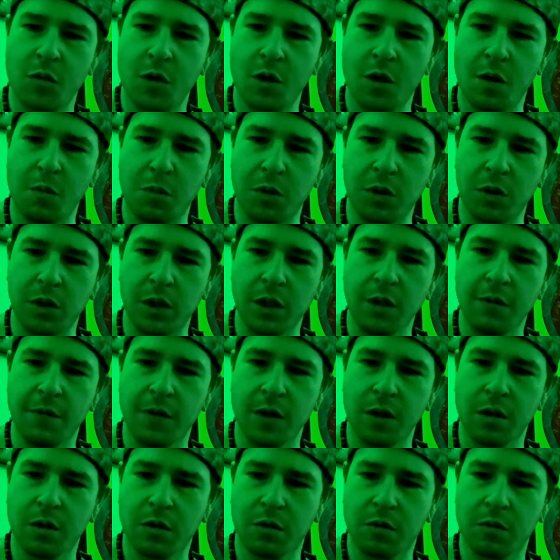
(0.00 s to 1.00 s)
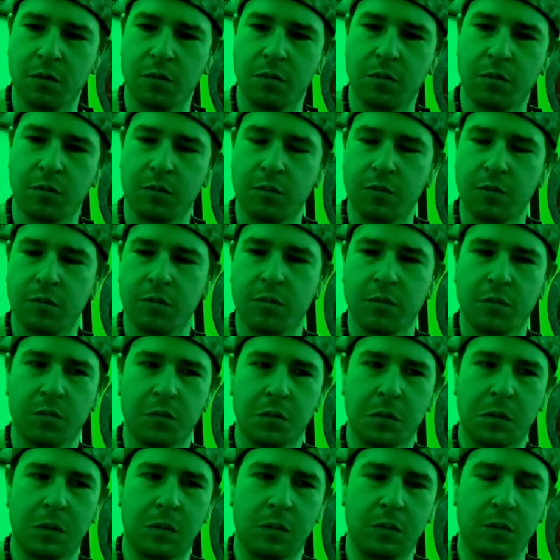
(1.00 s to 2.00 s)
I believe it.
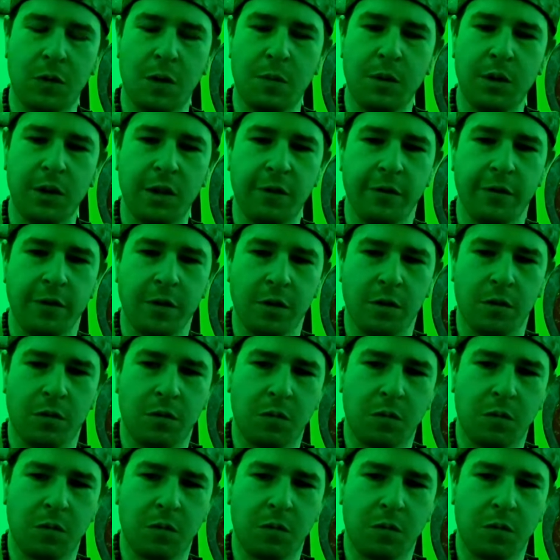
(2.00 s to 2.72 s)
I believe it.